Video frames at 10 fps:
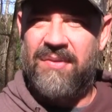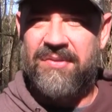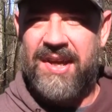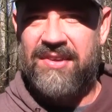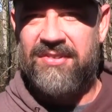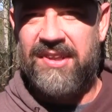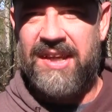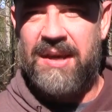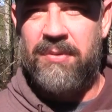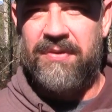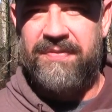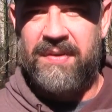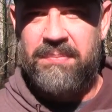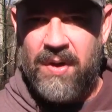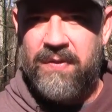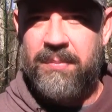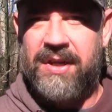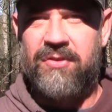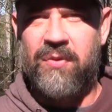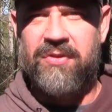I was actually able to fill both of
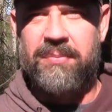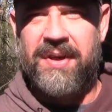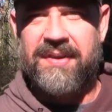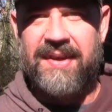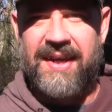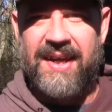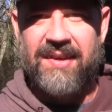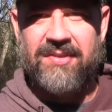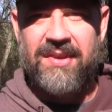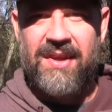my Georgia buck tags